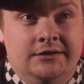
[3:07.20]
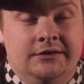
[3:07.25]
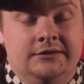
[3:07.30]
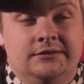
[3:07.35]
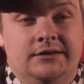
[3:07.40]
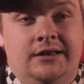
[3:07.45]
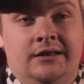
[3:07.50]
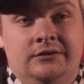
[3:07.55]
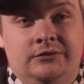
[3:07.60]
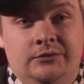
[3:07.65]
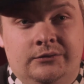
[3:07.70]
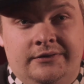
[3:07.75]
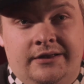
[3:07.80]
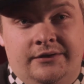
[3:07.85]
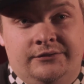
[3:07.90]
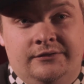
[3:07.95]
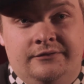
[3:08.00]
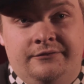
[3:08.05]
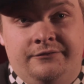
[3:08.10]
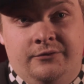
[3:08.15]
yes, and
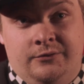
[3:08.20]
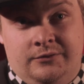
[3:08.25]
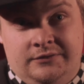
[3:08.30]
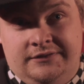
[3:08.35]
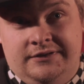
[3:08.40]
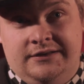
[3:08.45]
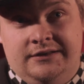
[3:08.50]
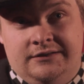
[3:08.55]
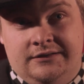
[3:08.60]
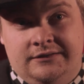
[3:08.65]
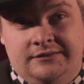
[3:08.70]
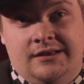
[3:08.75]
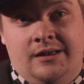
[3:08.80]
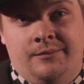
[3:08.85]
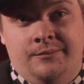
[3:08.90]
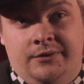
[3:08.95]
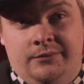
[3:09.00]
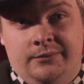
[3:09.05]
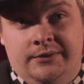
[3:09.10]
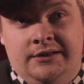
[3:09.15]
2014, the
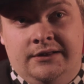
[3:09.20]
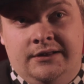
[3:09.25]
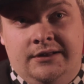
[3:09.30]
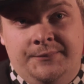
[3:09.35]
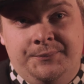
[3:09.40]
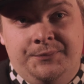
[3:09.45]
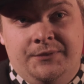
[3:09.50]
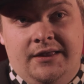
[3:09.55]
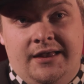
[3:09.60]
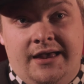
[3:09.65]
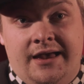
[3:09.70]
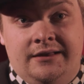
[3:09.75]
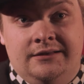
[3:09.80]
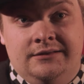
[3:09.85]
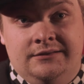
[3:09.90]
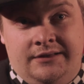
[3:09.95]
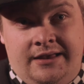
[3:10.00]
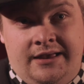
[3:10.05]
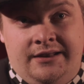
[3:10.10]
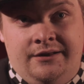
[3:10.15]
summer, we
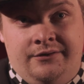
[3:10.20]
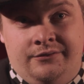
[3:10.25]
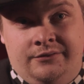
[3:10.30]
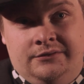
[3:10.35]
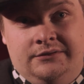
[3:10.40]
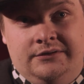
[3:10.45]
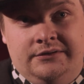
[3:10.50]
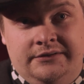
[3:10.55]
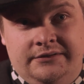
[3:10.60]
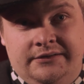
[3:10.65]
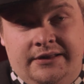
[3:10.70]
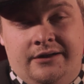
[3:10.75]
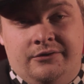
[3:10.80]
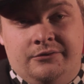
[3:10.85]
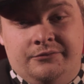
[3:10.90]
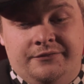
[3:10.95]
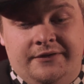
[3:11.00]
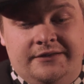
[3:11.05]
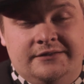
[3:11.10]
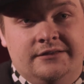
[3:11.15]
had our
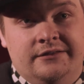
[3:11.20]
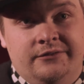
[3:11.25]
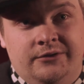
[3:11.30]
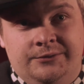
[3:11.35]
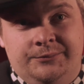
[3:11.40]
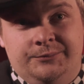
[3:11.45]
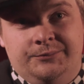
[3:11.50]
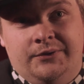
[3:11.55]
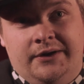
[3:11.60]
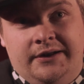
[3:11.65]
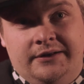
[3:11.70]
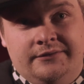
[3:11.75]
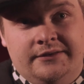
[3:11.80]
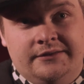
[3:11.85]
festival, Pride